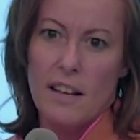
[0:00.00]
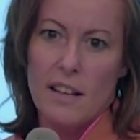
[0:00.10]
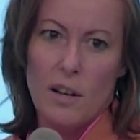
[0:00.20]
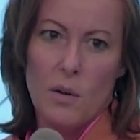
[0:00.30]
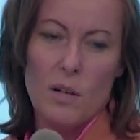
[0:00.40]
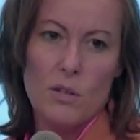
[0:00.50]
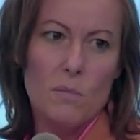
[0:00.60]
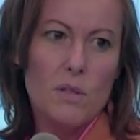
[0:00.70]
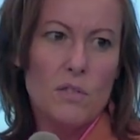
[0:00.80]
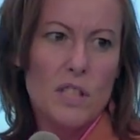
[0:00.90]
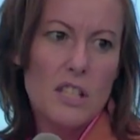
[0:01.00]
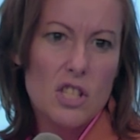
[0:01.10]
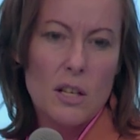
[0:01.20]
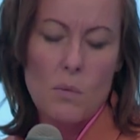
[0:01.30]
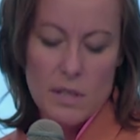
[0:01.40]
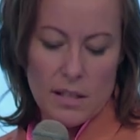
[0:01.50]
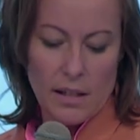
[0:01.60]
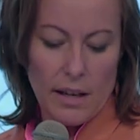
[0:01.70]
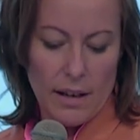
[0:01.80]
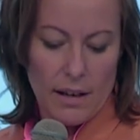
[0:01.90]
you know, in terms of teaching, was it
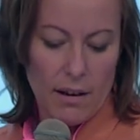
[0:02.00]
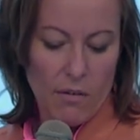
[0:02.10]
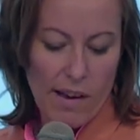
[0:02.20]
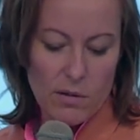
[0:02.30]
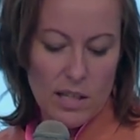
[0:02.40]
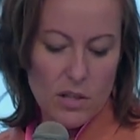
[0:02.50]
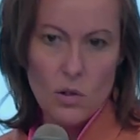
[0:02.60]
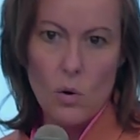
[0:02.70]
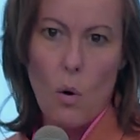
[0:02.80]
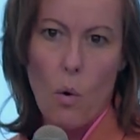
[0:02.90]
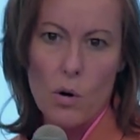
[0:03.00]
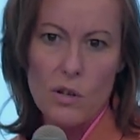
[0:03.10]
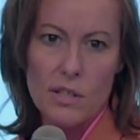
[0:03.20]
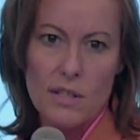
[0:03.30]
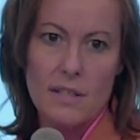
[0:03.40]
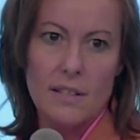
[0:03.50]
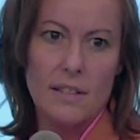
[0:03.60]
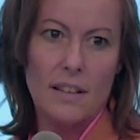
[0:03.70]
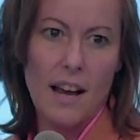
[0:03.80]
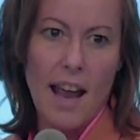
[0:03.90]
like a foundational course
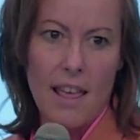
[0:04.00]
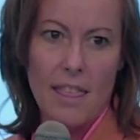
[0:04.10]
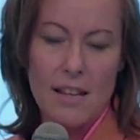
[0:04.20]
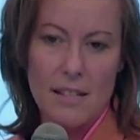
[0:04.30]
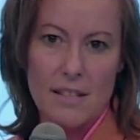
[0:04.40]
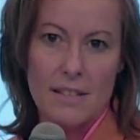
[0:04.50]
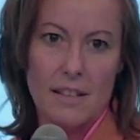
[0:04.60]
on ethics?